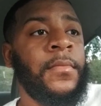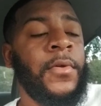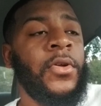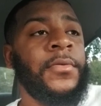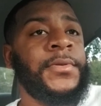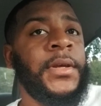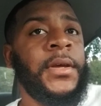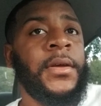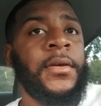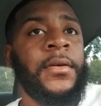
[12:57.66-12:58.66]
know what I'm
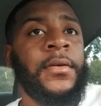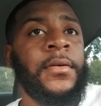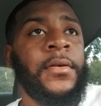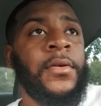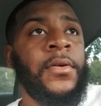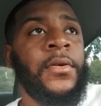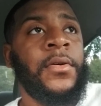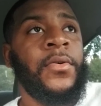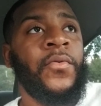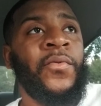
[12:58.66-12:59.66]
saying,
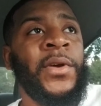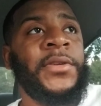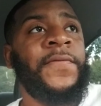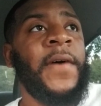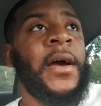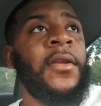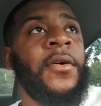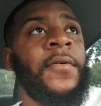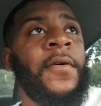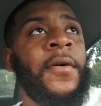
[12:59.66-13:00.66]
which fighter, you
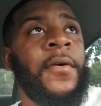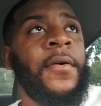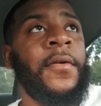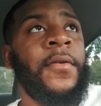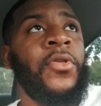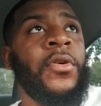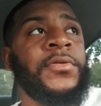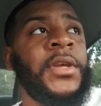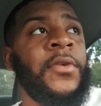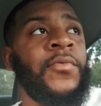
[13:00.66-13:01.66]
know what I'm
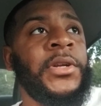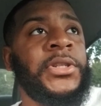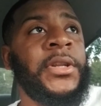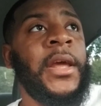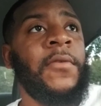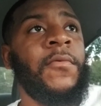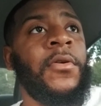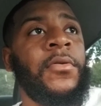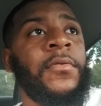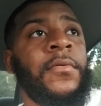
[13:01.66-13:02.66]
saying, which network